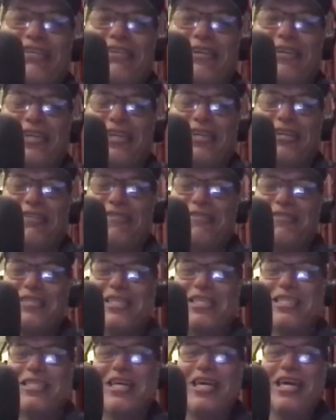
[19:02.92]
you can use
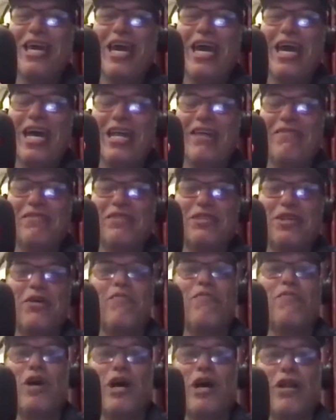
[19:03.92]
it. Yeah. And I'm so
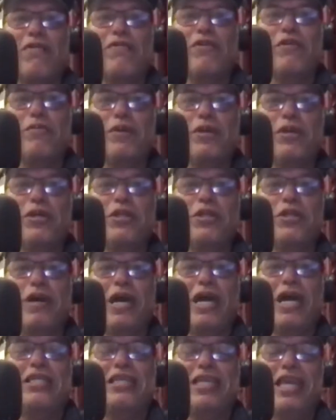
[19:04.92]
proud of you because you
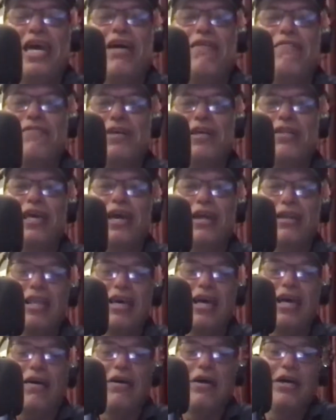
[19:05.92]
actually have done that
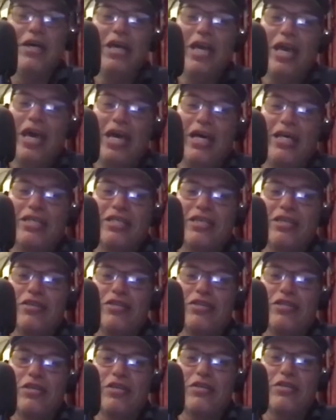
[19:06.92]
now. Uh, so
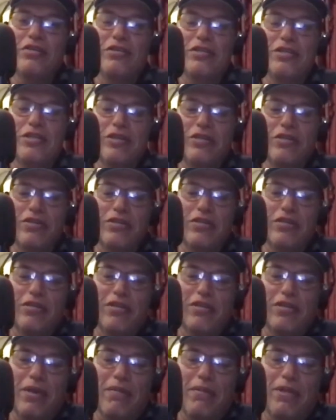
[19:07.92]
so so
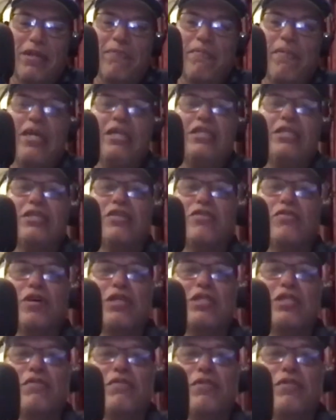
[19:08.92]
I mean, the major
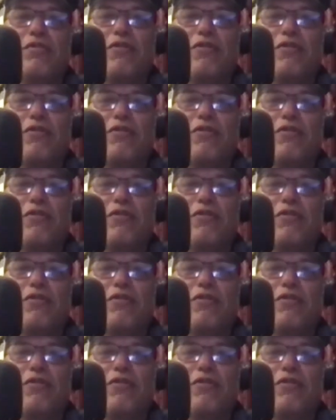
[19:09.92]
thrust of your